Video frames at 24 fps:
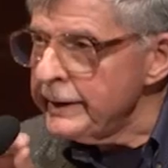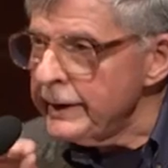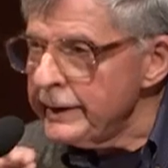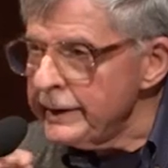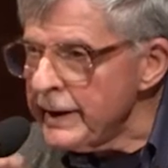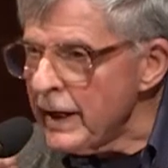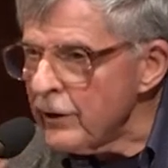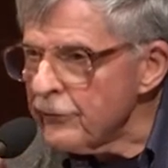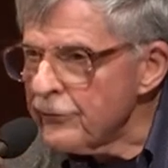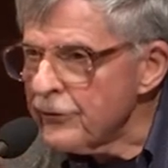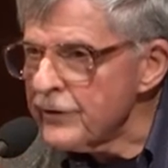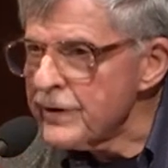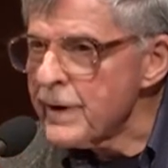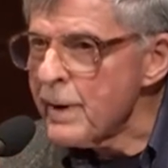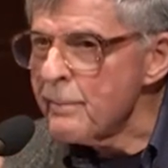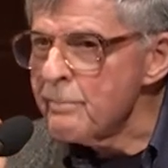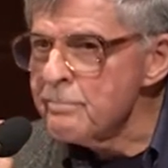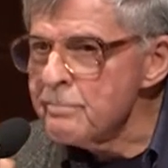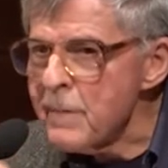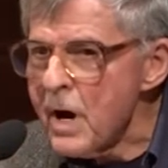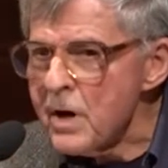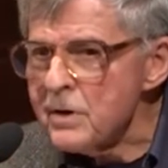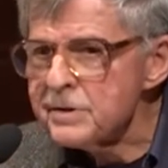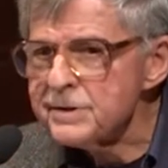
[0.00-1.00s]
now, for the
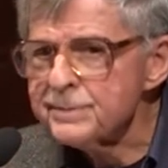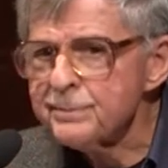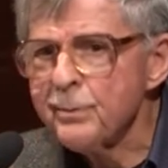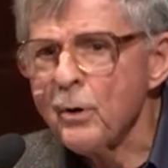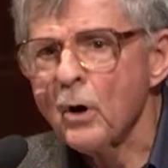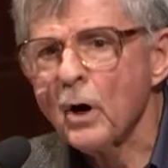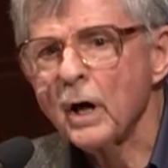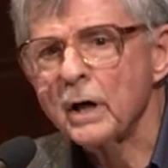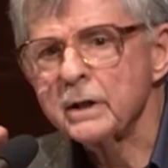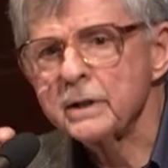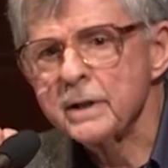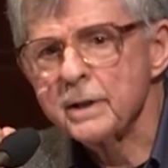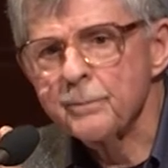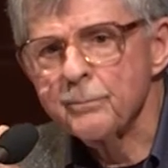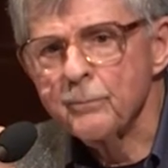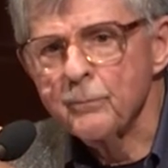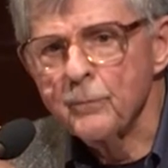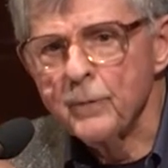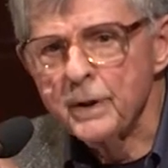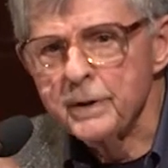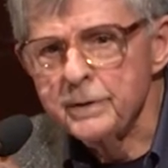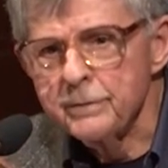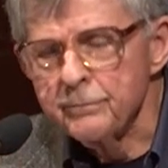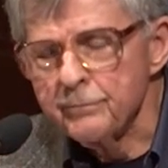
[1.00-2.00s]
most part,
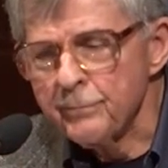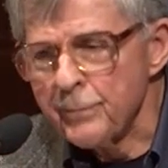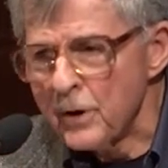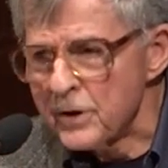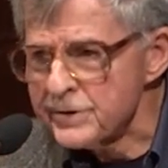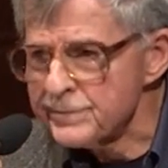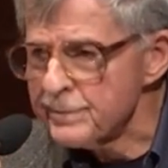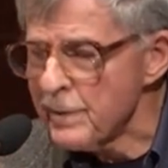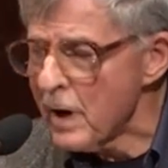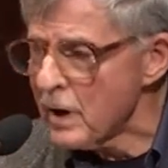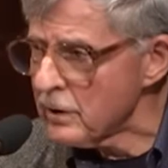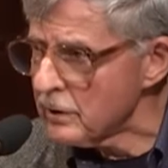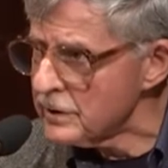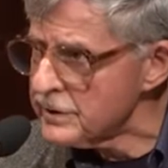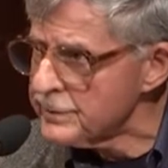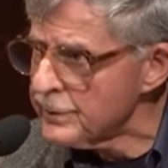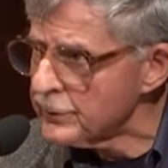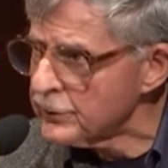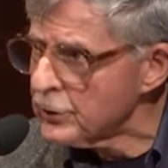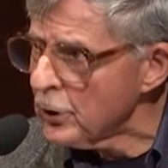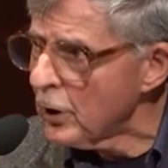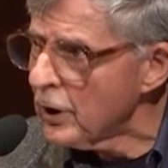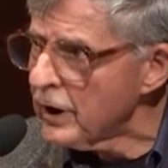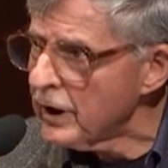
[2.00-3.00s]
when postmoderns were
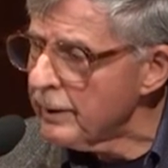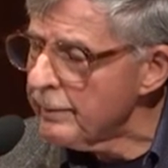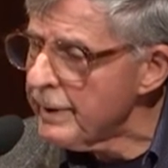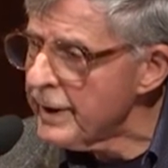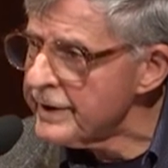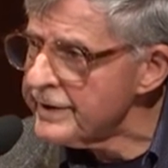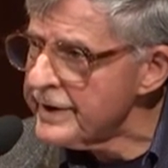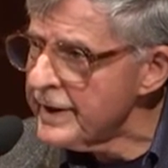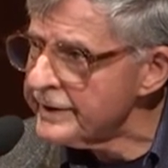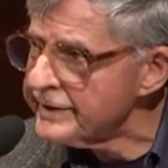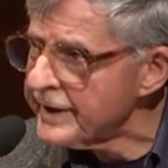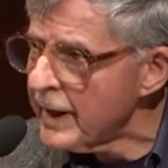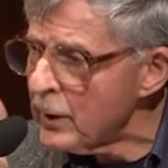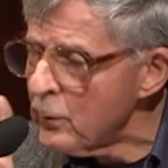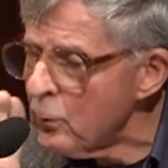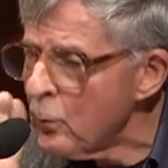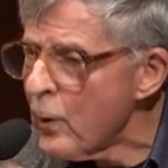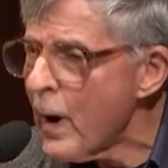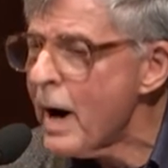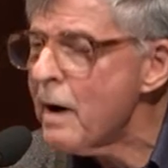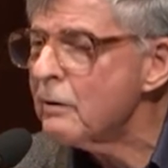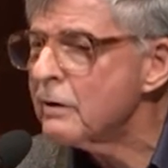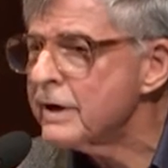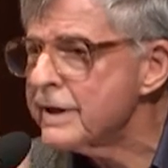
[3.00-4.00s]
talking about that, they
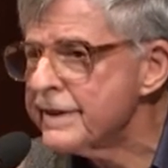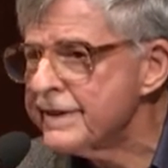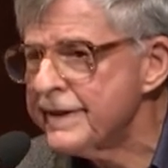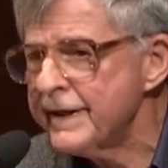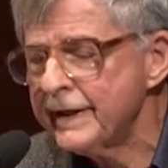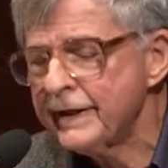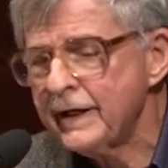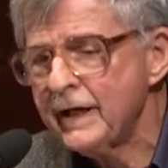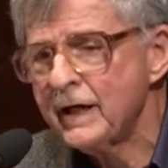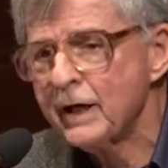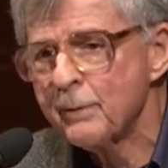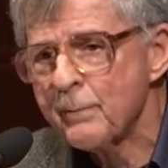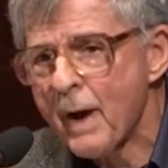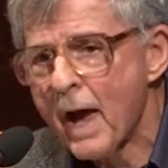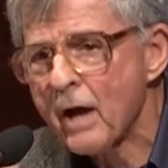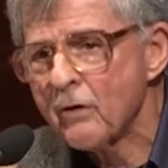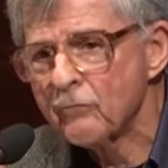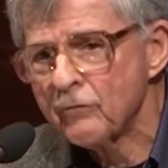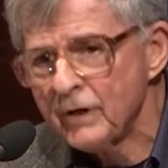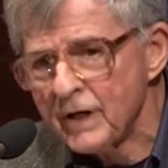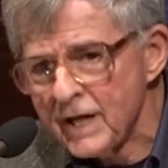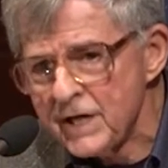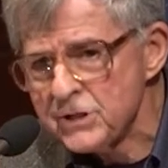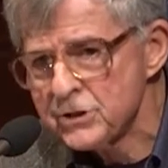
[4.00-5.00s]
weren't thinking about
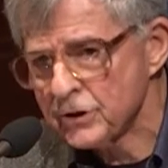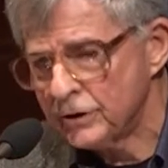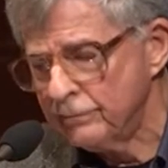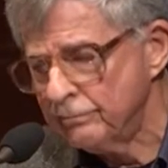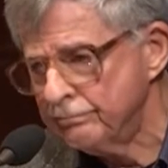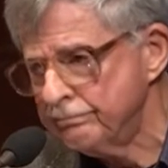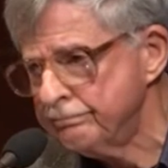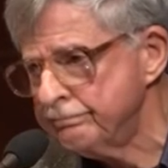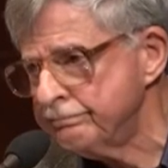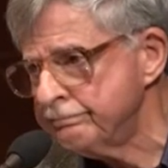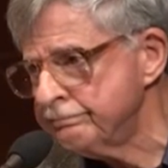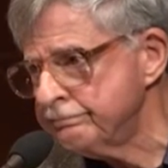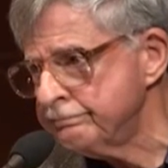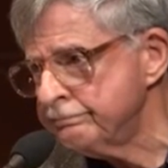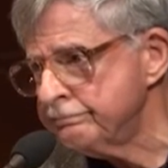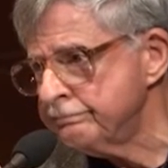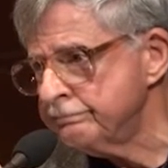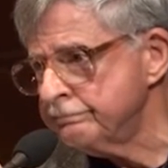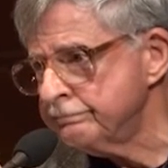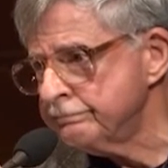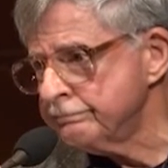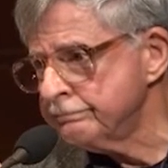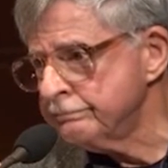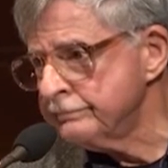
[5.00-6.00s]
religion.
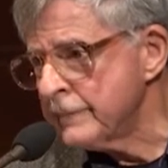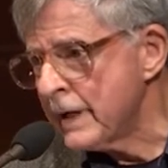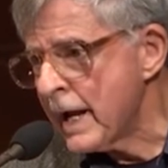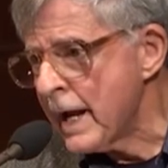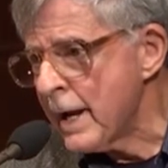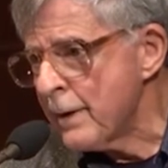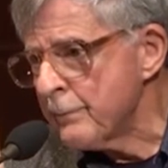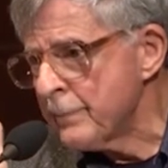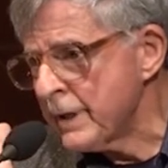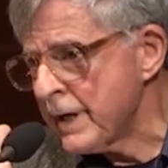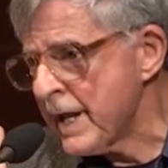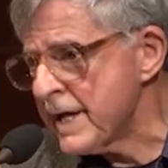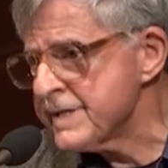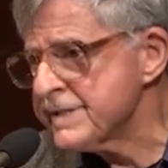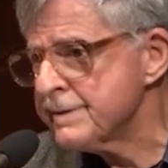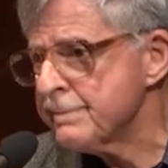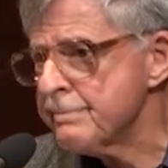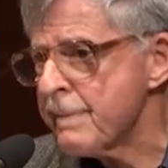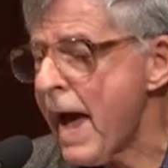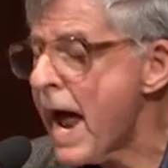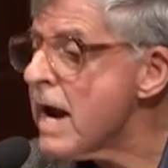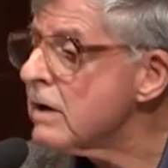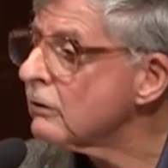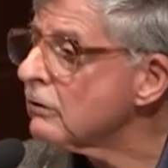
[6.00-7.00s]
But as a
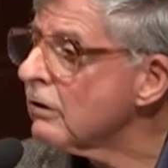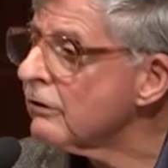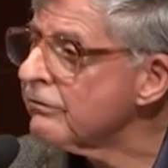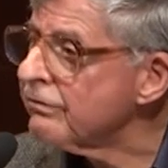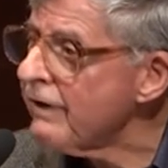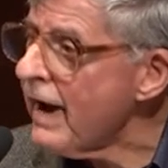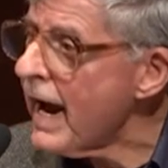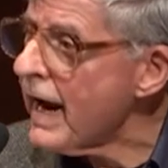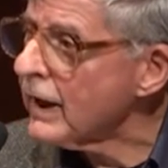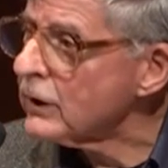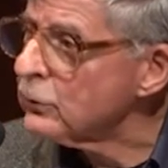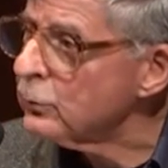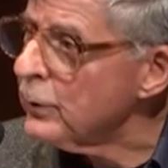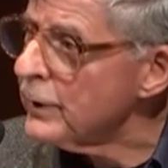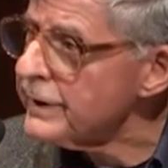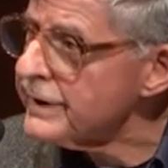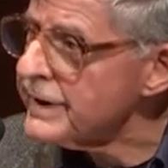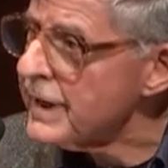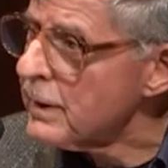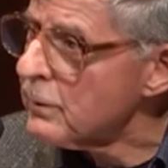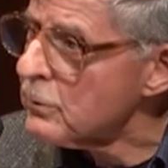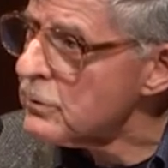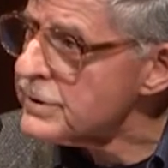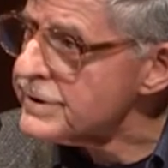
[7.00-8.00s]
matter of fact, what
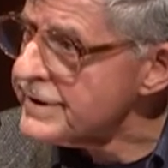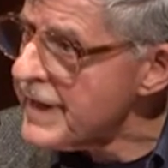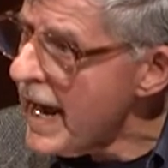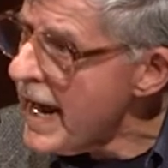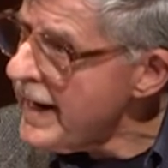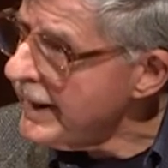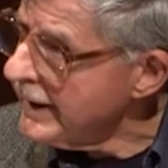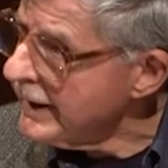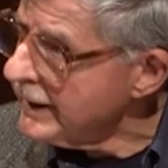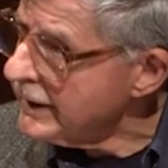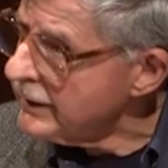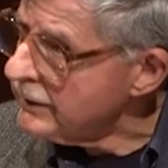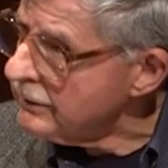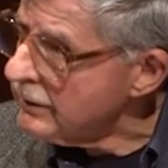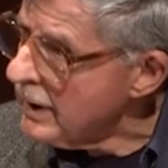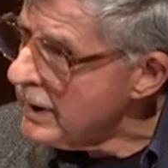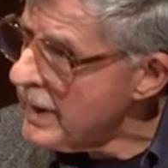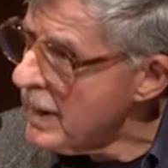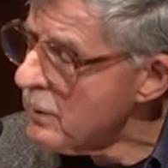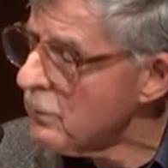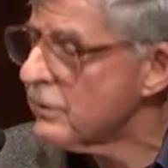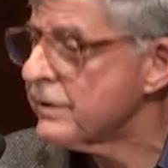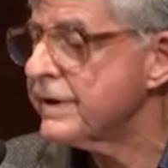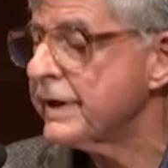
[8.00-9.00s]
they were saying, and
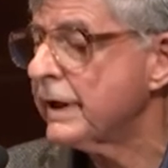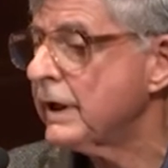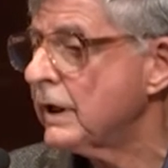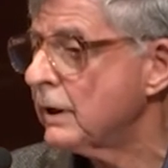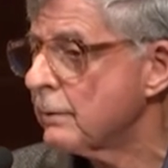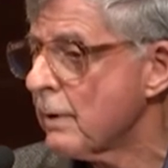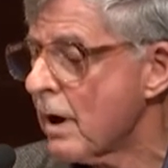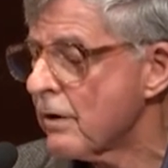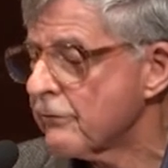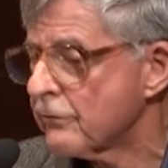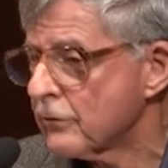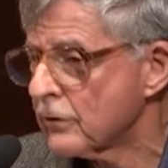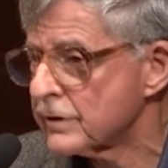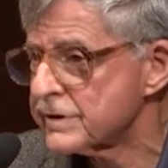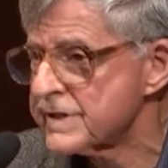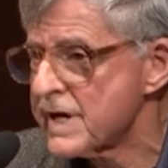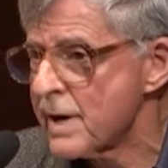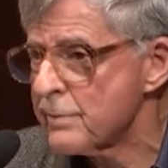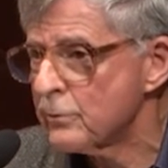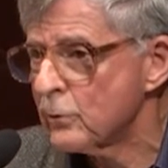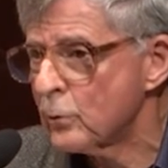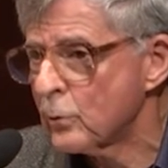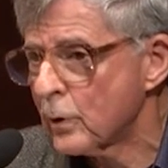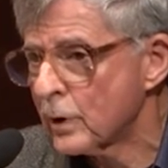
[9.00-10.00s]
they were thinking about, for
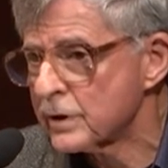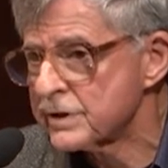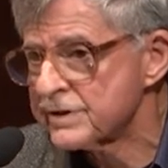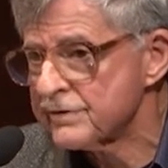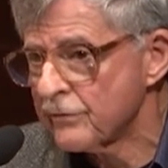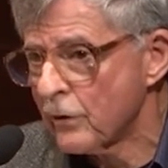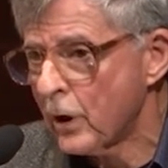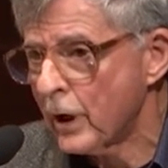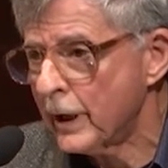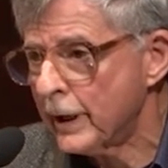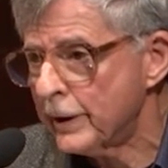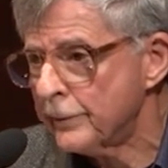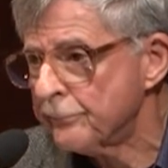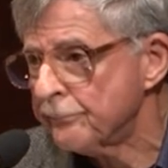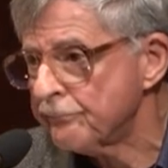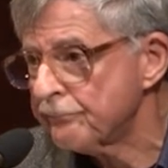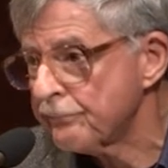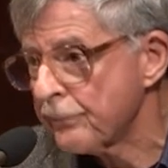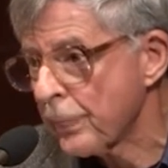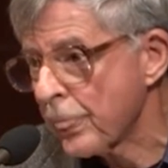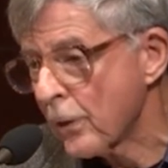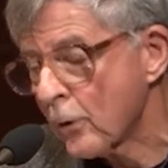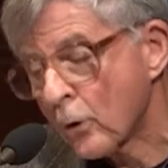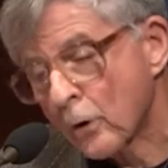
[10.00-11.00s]
example, works of art
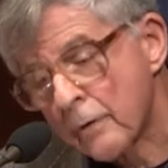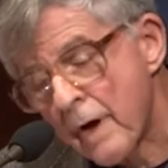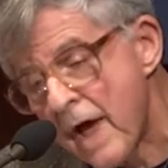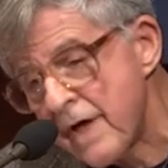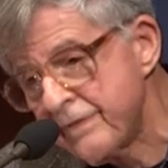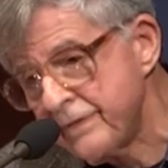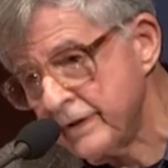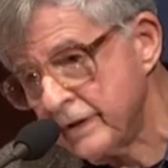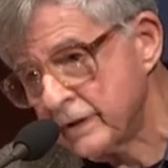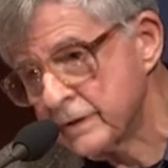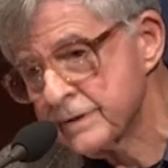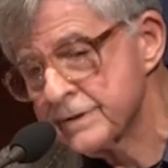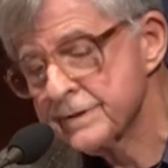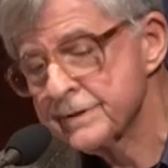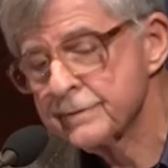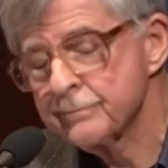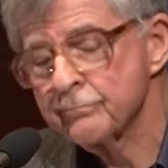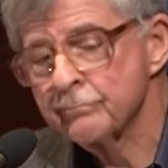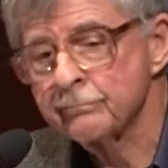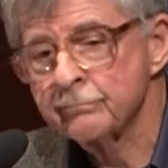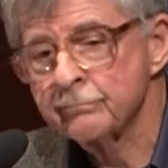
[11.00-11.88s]
or ethics.